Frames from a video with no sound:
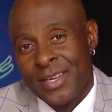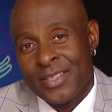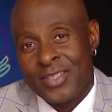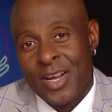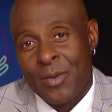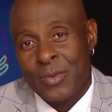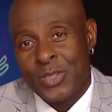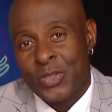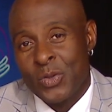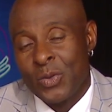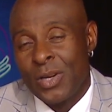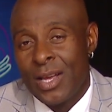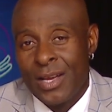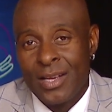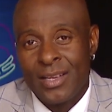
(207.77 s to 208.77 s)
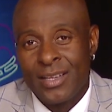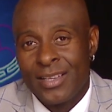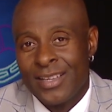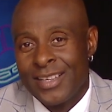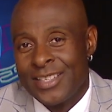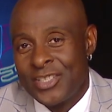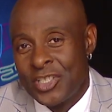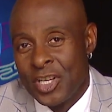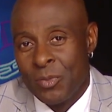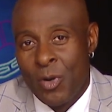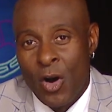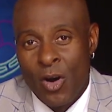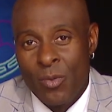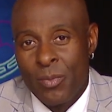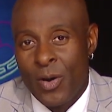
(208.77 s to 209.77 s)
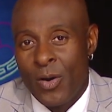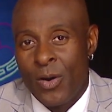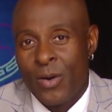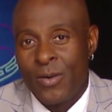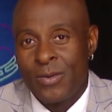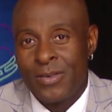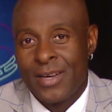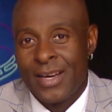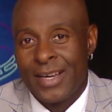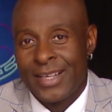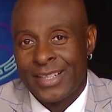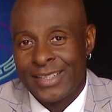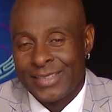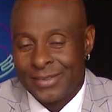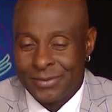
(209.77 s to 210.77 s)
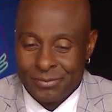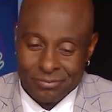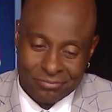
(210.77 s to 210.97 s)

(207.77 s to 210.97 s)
Tomasula, Jim Harbaugh.